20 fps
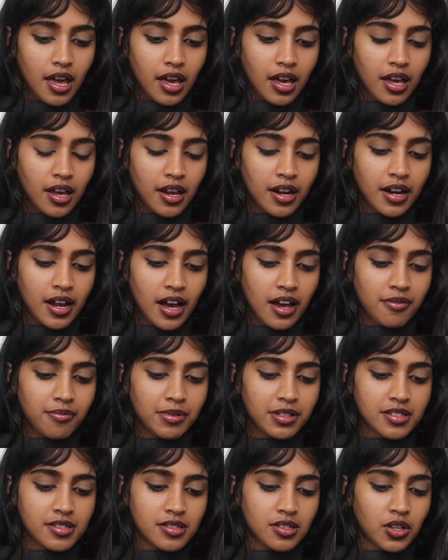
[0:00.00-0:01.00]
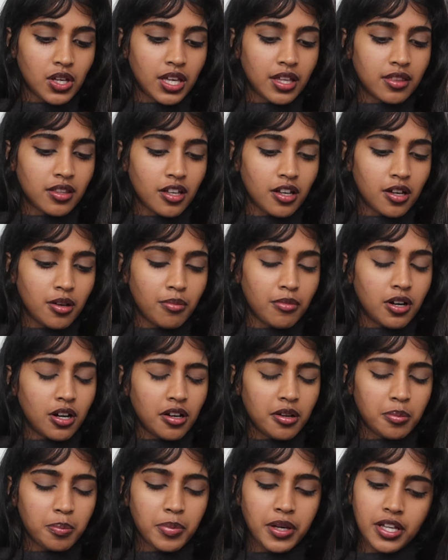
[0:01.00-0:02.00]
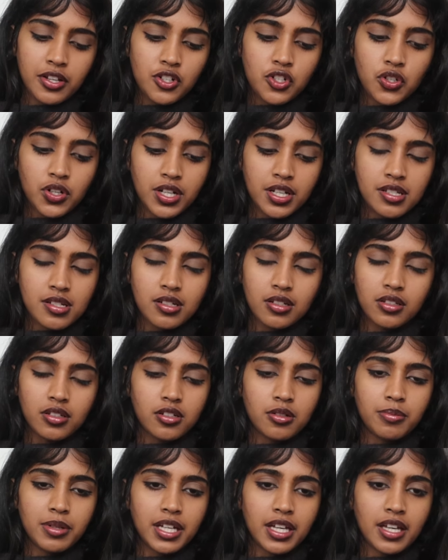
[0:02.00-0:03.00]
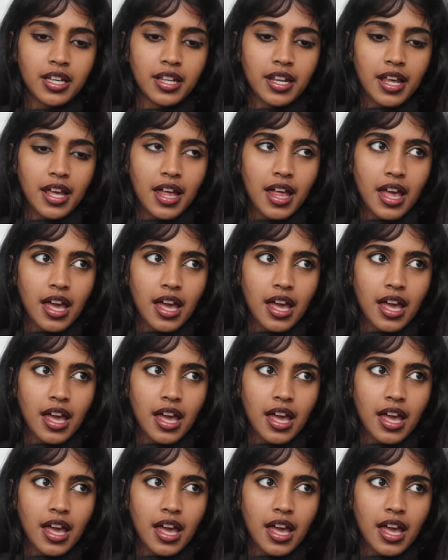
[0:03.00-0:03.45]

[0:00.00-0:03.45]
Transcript: and I've been seeing them on Pinterest a little bit.